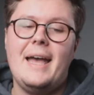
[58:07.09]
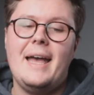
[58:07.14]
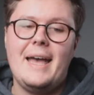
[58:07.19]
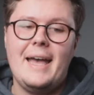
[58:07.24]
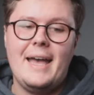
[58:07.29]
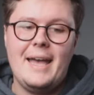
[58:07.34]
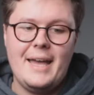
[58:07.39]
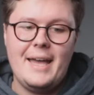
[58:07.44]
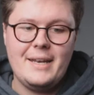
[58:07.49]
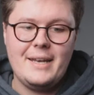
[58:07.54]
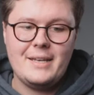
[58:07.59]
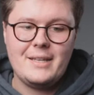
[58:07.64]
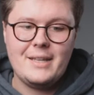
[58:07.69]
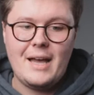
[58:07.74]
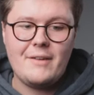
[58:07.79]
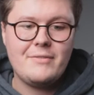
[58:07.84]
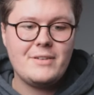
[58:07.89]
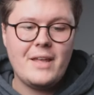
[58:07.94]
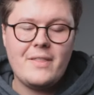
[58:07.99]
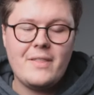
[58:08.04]
And
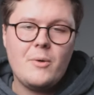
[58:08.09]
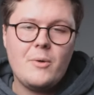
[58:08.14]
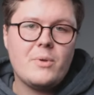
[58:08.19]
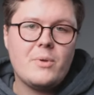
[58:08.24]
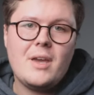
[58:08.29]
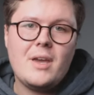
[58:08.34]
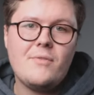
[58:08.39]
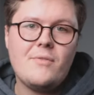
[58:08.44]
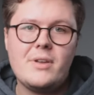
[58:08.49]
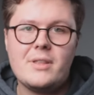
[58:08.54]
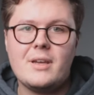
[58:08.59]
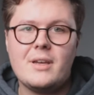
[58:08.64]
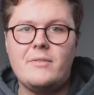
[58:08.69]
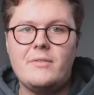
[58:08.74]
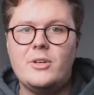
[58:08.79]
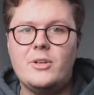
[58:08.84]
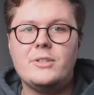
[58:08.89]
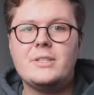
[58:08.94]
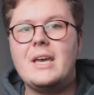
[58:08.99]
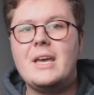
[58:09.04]
I've done that with everything. I've
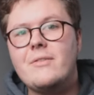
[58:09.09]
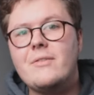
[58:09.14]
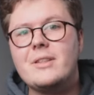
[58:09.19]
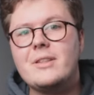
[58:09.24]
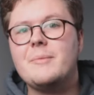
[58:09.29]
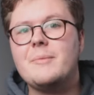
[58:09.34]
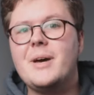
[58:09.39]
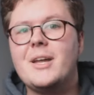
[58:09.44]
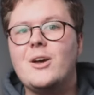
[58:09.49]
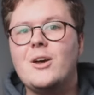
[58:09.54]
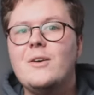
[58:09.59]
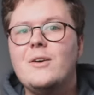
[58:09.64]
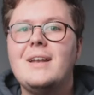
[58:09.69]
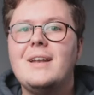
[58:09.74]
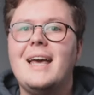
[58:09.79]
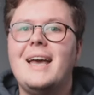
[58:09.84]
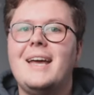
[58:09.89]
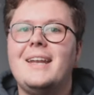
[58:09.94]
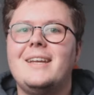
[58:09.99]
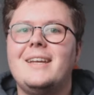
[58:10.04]
learned everything about
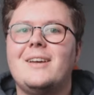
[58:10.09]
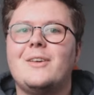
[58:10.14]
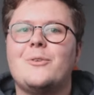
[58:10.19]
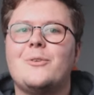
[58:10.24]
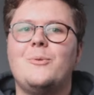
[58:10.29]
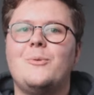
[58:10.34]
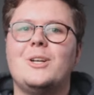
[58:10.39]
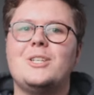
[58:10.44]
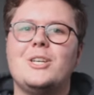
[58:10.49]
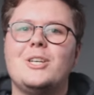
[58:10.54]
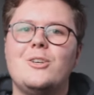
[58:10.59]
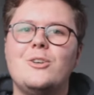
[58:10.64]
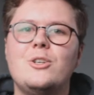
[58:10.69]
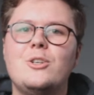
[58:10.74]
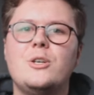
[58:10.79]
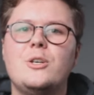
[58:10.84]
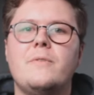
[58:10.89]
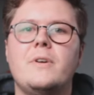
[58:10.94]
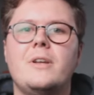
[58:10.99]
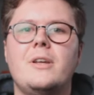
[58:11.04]
overlanding through watching
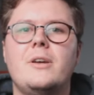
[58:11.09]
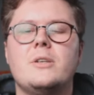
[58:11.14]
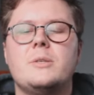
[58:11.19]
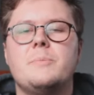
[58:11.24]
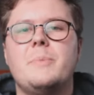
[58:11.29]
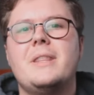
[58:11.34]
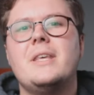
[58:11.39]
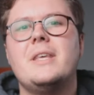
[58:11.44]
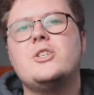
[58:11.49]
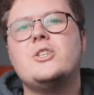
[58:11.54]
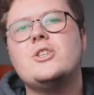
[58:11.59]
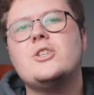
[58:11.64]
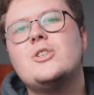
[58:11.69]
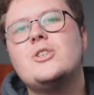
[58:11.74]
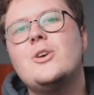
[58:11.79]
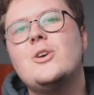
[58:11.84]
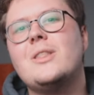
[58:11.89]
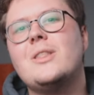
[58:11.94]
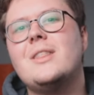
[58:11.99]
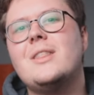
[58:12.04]
YouTube videos. But there's just
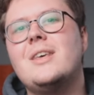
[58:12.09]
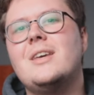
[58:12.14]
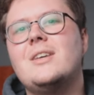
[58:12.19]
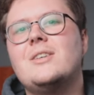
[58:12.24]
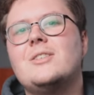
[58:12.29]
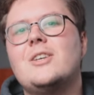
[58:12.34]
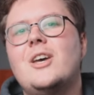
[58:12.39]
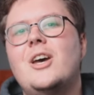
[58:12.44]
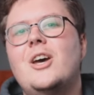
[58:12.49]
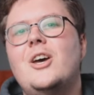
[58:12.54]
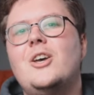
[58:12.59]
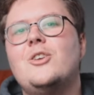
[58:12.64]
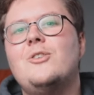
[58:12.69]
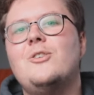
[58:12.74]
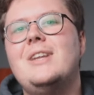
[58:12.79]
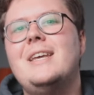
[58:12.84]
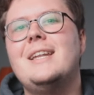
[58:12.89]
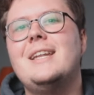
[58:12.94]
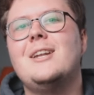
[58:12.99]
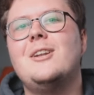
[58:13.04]
certain things you
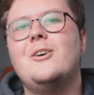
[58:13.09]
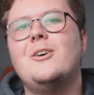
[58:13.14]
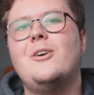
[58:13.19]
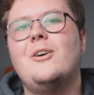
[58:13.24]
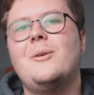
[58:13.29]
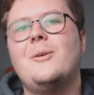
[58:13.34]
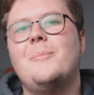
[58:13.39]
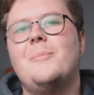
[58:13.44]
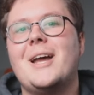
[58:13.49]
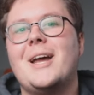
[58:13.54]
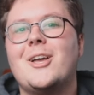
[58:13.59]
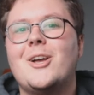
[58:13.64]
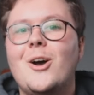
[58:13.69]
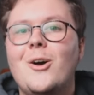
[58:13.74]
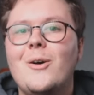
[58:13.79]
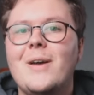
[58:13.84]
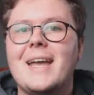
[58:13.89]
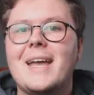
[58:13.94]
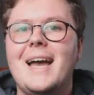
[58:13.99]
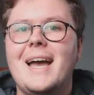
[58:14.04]
need to learn by
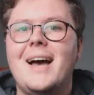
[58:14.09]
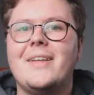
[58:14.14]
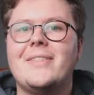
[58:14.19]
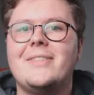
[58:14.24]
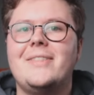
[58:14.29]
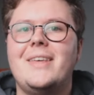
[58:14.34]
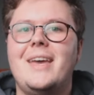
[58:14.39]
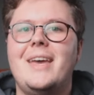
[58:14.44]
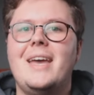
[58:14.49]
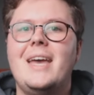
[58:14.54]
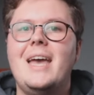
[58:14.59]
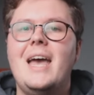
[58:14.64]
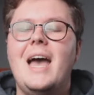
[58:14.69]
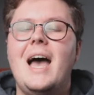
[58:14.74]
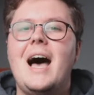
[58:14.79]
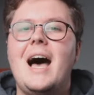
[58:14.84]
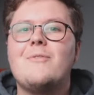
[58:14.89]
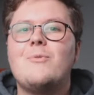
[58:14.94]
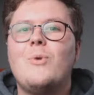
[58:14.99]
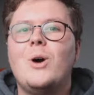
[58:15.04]
going out there.
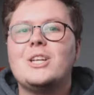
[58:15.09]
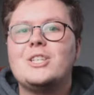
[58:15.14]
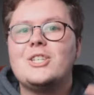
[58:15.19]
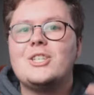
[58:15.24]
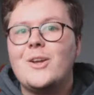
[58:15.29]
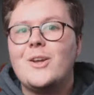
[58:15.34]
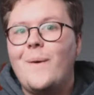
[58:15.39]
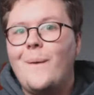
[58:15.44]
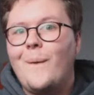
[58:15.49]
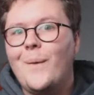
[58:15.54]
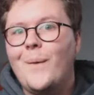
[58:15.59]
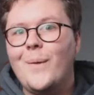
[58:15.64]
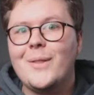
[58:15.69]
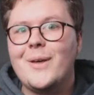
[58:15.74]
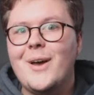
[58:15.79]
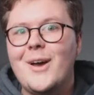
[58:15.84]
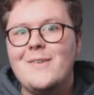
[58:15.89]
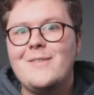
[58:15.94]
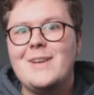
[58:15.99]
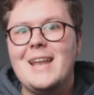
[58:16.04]
I've watched all
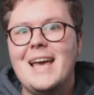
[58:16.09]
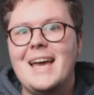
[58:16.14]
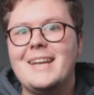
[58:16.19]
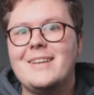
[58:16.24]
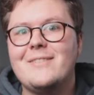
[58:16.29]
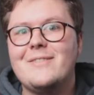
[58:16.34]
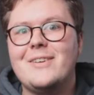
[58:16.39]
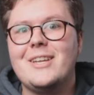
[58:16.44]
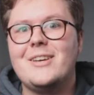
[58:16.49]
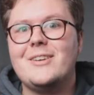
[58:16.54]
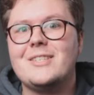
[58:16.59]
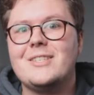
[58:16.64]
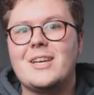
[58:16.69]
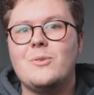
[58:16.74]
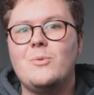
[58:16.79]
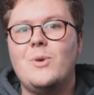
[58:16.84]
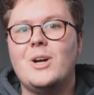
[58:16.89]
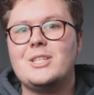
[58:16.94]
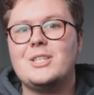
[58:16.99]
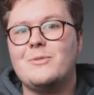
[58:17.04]
the overlanding videos I
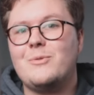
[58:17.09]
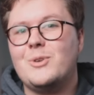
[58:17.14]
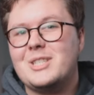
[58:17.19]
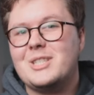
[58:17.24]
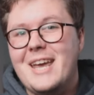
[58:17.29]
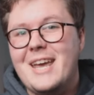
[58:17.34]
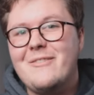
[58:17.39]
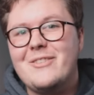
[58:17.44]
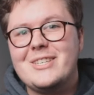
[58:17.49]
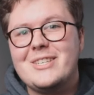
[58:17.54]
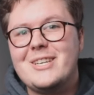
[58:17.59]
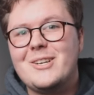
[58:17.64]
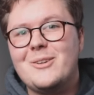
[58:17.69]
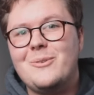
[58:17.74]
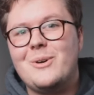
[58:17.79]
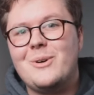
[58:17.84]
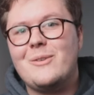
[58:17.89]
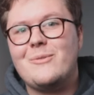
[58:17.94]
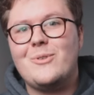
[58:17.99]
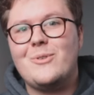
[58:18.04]
can watch. I've watched every single
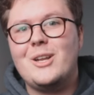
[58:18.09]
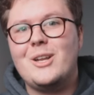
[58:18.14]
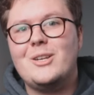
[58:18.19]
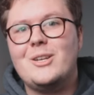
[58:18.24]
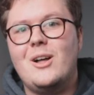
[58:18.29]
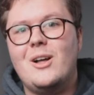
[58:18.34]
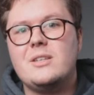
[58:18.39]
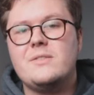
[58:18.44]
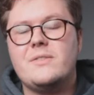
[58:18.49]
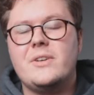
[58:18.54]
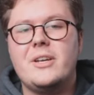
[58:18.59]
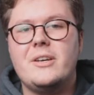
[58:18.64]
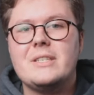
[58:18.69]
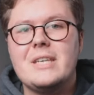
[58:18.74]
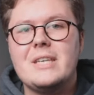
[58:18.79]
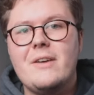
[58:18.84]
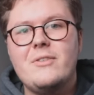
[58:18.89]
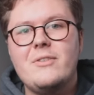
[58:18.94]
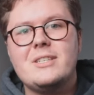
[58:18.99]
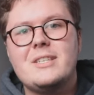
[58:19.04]
one of Ronnie Dahl's
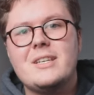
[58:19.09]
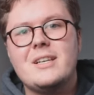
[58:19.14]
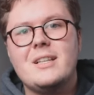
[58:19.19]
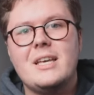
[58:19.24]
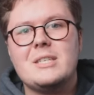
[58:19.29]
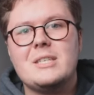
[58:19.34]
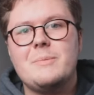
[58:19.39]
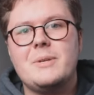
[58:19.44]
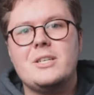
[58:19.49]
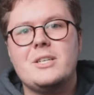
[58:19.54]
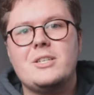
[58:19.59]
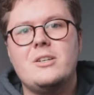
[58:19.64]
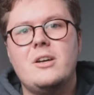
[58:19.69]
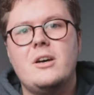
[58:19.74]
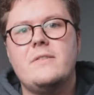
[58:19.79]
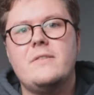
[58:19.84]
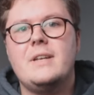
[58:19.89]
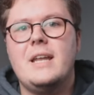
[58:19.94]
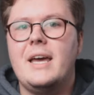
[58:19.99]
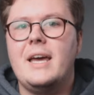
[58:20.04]
videos, every single Expedition
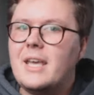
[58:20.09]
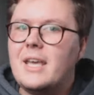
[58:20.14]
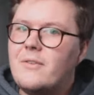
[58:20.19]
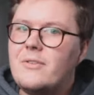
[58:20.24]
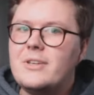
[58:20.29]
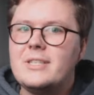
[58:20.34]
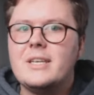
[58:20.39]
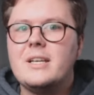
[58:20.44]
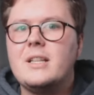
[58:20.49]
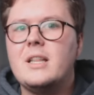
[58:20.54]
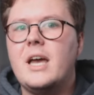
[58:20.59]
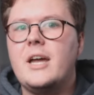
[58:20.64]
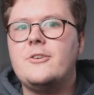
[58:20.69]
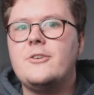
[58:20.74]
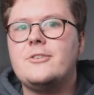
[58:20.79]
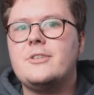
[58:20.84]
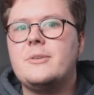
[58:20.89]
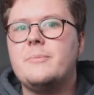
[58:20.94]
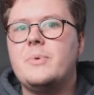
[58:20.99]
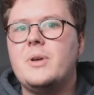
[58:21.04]
Overland, every single
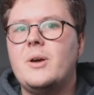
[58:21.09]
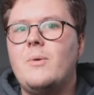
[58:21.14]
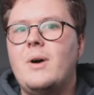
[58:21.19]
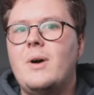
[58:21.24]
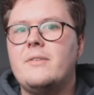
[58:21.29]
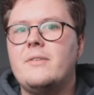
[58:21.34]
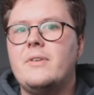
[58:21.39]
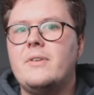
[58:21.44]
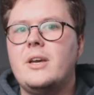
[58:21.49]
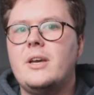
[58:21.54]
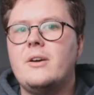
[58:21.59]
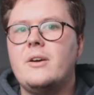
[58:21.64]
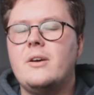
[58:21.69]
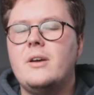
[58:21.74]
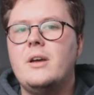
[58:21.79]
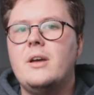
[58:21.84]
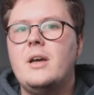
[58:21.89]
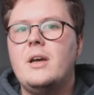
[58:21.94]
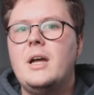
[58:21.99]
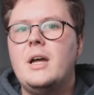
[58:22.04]
Andrew Sampier White video.
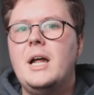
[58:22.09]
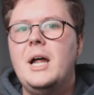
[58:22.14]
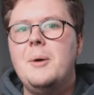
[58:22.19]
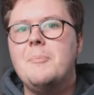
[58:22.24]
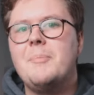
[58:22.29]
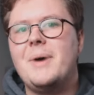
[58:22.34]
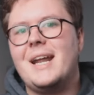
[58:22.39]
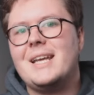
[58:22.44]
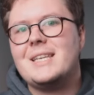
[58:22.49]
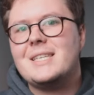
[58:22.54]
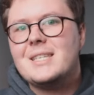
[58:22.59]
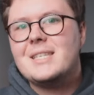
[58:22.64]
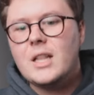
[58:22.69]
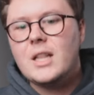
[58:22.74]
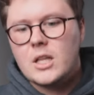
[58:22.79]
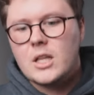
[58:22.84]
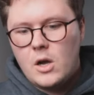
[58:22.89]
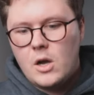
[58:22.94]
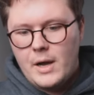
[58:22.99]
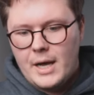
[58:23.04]
But I
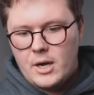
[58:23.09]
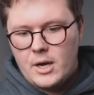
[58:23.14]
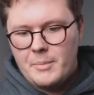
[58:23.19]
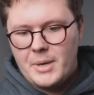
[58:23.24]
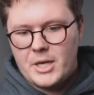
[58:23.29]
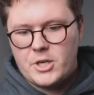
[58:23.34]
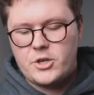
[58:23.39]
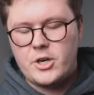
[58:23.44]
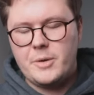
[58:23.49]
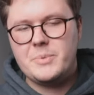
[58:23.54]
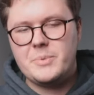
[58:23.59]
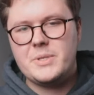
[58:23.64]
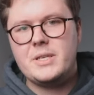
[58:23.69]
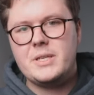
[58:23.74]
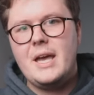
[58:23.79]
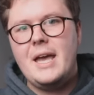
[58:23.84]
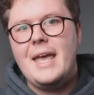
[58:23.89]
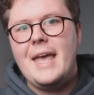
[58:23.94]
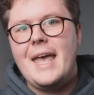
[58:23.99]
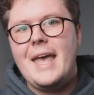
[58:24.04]
still go out on my trips
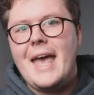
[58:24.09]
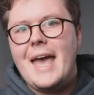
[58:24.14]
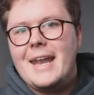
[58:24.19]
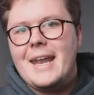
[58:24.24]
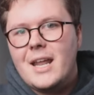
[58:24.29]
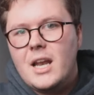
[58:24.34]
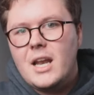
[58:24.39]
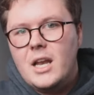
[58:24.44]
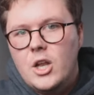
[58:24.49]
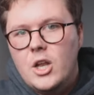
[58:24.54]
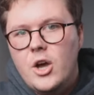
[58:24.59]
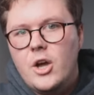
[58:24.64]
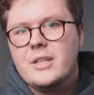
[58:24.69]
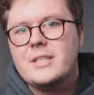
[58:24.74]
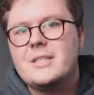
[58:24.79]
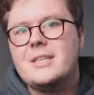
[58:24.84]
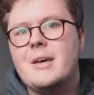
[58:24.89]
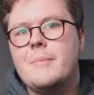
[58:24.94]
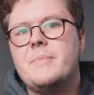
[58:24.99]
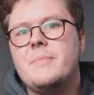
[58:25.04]
and learn
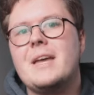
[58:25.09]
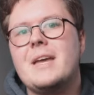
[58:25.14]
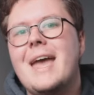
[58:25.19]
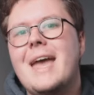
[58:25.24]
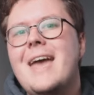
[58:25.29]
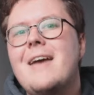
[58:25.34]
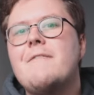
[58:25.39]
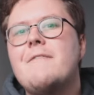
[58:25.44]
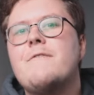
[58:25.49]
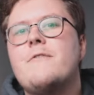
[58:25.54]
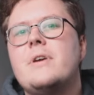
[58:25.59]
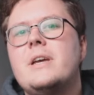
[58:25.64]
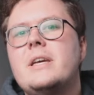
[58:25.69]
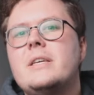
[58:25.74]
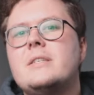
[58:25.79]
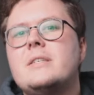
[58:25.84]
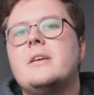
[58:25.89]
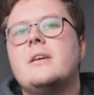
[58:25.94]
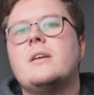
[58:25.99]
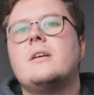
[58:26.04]
something every
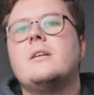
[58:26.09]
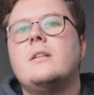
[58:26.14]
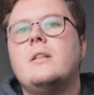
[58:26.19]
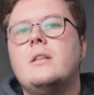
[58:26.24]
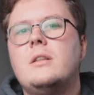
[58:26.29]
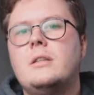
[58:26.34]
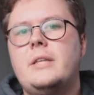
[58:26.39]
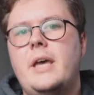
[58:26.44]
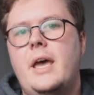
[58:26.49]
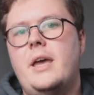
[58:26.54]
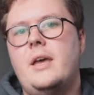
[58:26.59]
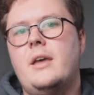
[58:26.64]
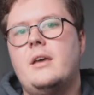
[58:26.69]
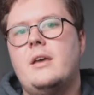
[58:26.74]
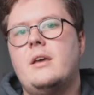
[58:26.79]
single day.